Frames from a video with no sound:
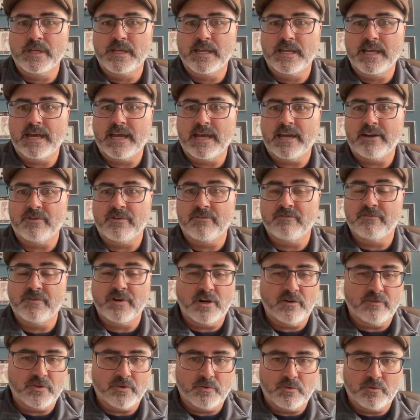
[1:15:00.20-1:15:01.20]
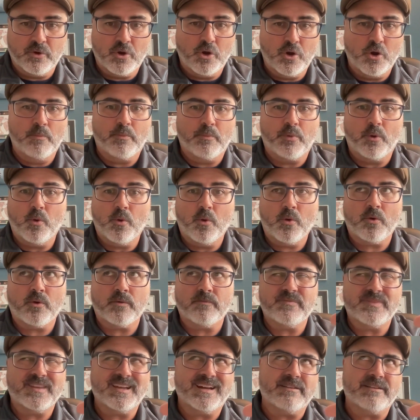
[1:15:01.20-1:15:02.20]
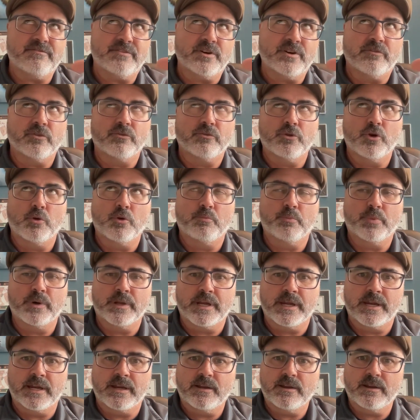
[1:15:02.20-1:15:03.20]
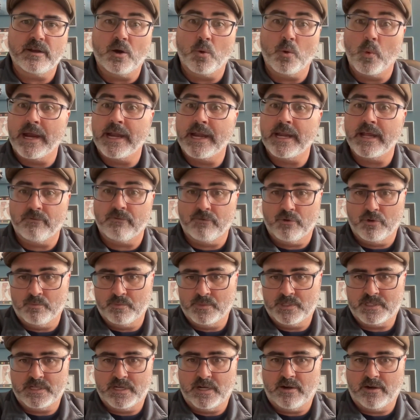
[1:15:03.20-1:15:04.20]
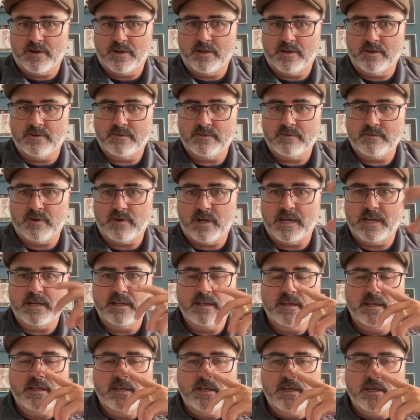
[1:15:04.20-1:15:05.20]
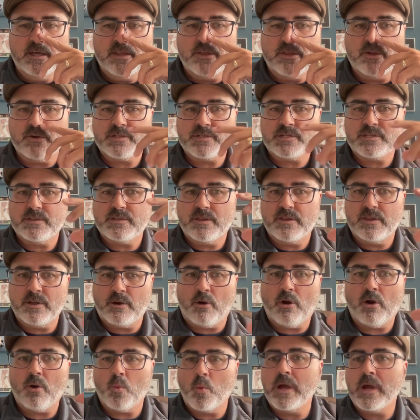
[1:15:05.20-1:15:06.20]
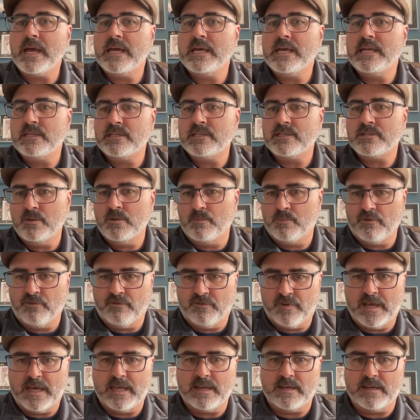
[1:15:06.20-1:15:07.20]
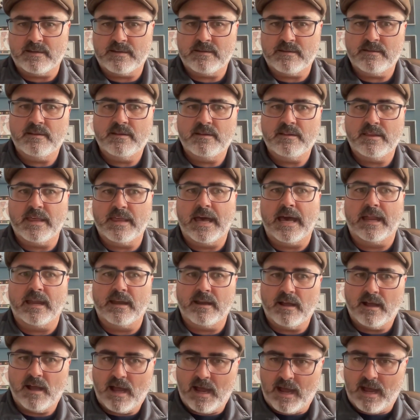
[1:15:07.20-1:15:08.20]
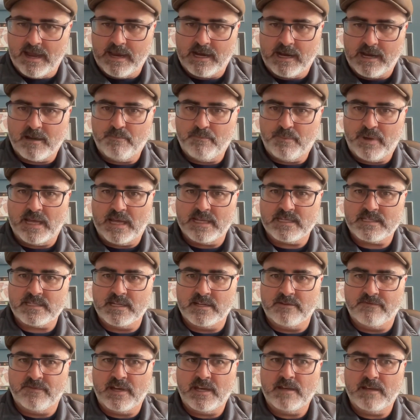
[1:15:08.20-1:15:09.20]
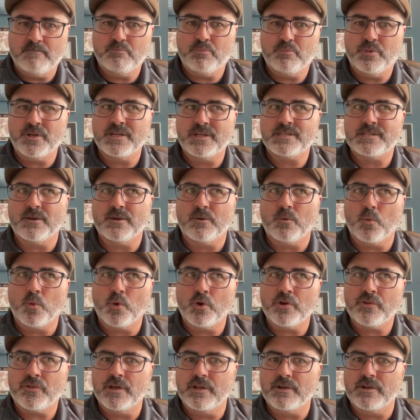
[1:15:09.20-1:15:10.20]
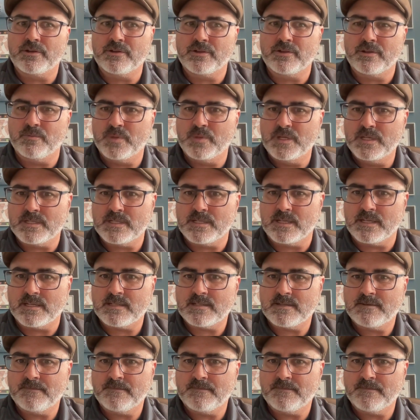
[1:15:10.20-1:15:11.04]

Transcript: have a velvet rope, or not a velvet rope, but a waiting room scenario, right? There are ways to prevent that high capacity event, but is it worth it to the business?